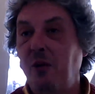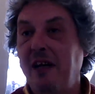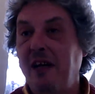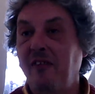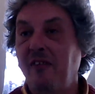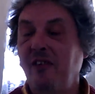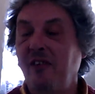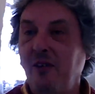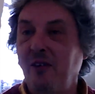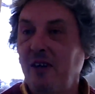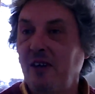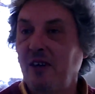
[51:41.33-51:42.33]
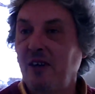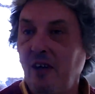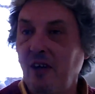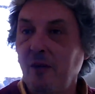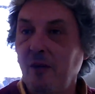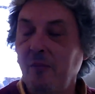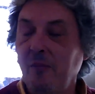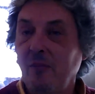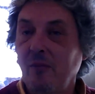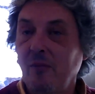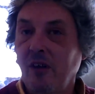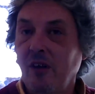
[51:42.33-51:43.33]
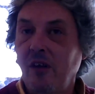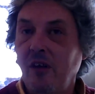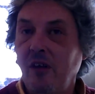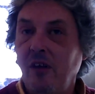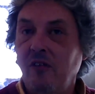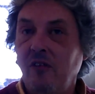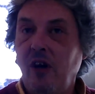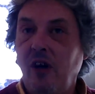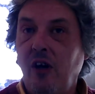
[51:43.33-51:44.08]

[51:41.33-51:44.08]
and what I wanted to sum up with is that